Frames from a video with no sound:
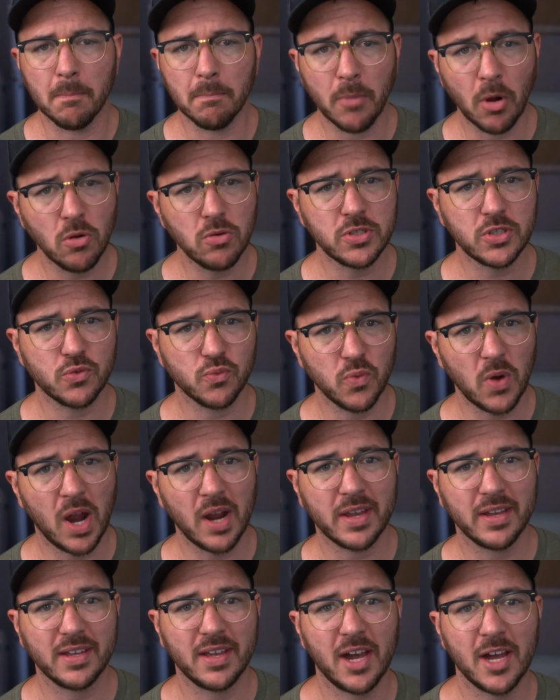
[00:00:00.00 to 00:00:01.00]
Most
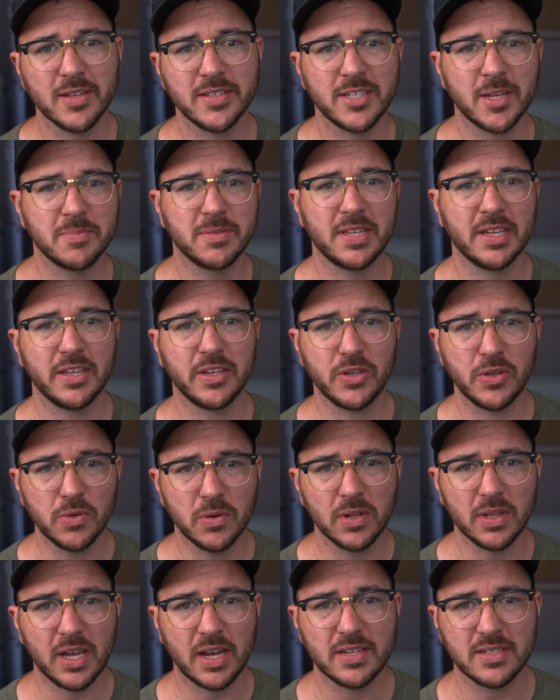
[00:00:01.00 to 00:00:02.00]
rocket concepts that
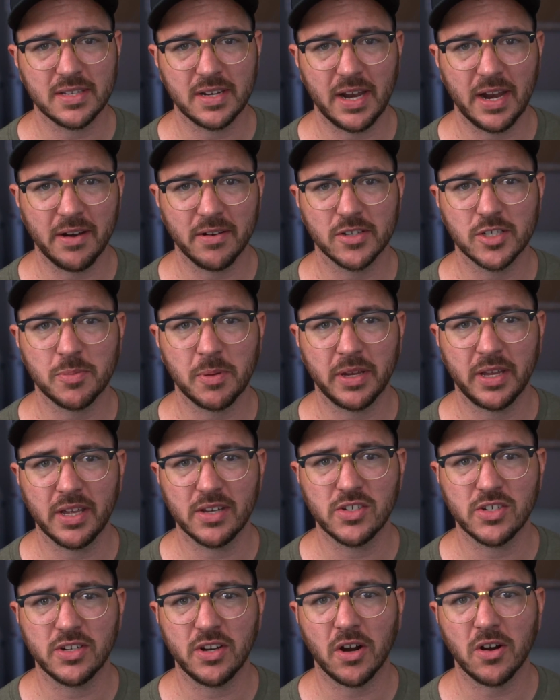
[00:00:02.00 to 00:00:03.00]
utilize an aerospike
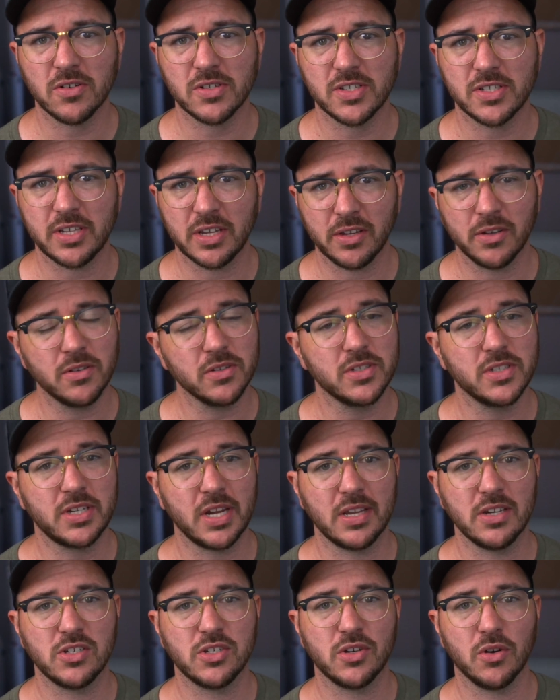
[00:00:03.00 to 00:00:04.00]
engine are single
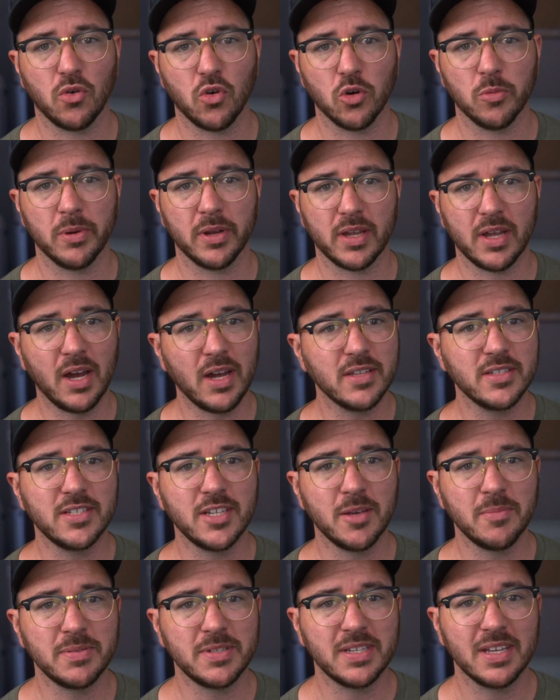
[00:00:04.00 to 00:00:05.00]
stage to orbit
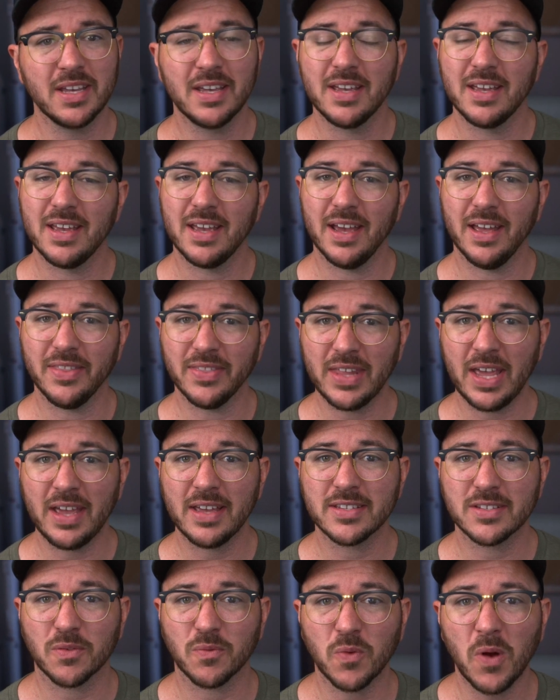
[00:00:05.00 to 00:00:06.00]
concepts, and that
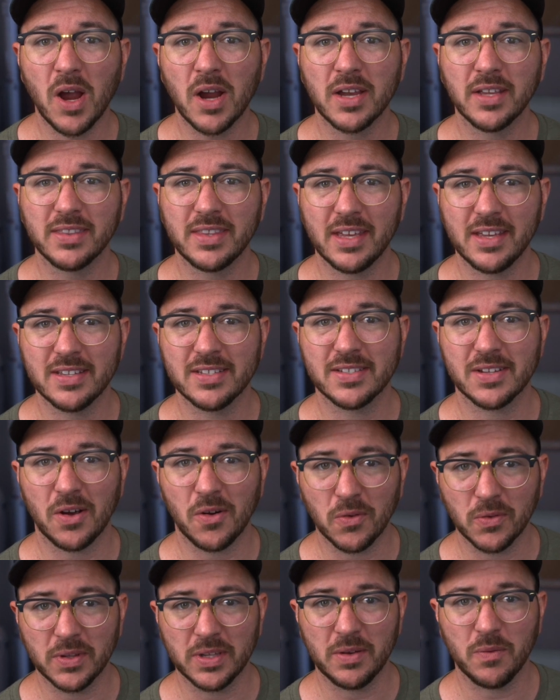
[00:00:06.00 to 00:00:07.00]
is a rocket that is
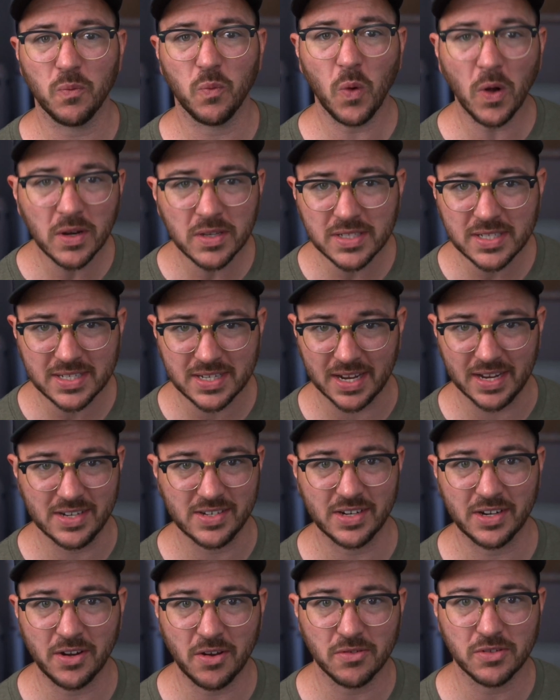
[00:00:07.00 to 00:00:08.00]
only one
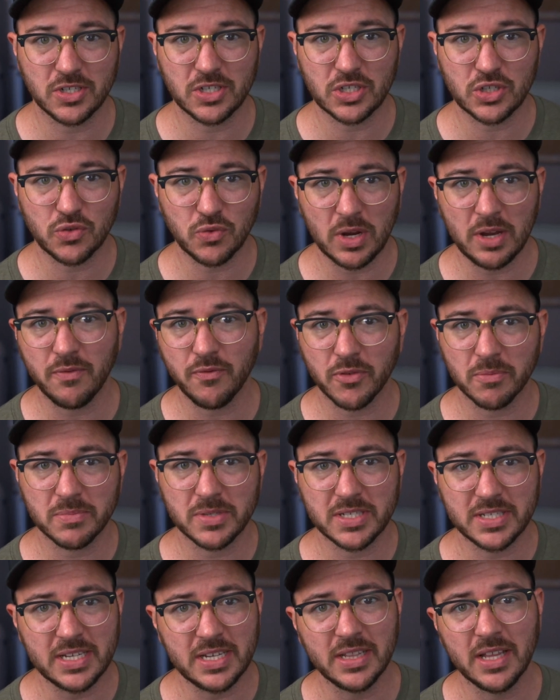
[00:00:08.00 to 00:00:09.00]
stage and goes straight from
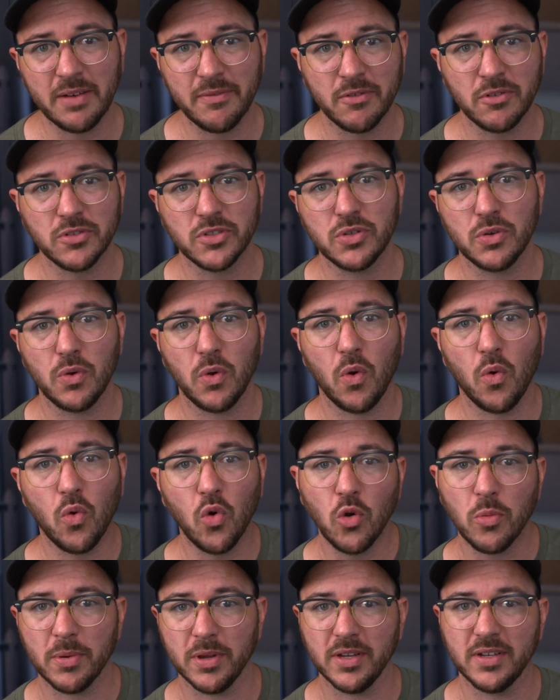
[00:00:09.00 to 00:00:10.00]
sea level to
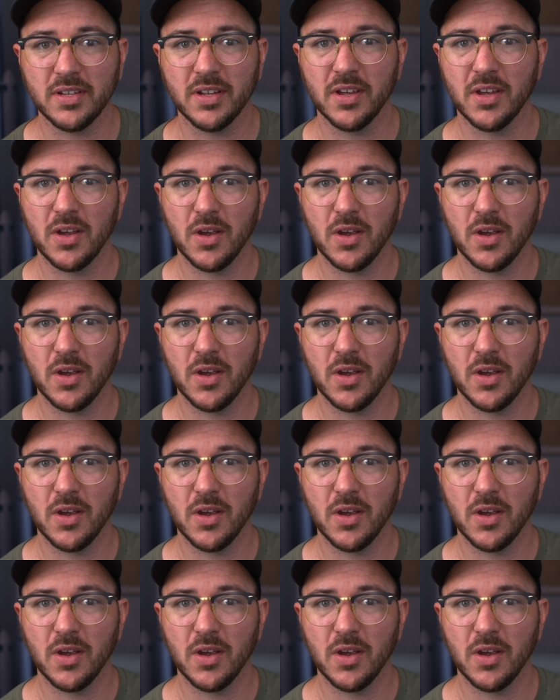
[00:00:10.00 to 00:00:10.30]
orbit